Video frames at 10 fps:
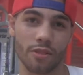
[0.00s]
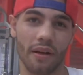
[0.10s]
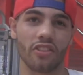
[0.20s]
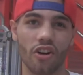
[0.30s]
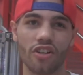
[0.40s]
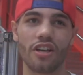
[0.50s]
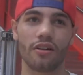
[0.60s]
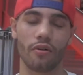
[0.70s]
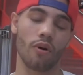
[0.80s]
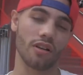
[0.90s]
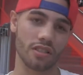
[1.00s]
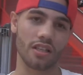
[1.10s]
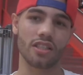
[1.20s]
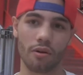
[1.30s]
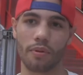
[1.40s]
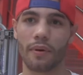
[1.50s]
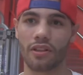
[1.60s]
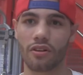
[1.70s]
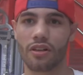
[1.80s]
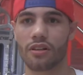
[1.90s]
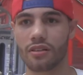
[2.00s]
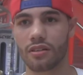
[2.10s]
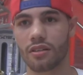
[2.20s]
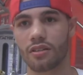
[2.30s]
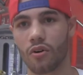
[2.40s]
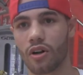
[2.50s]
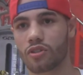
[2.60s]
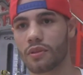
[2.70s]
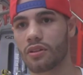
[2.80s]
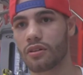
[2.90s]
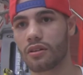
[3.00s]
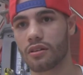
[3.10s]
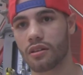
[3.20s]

This is my 3rd year. Well, it's gonna be my 3rd year. Going up to my 3rd year.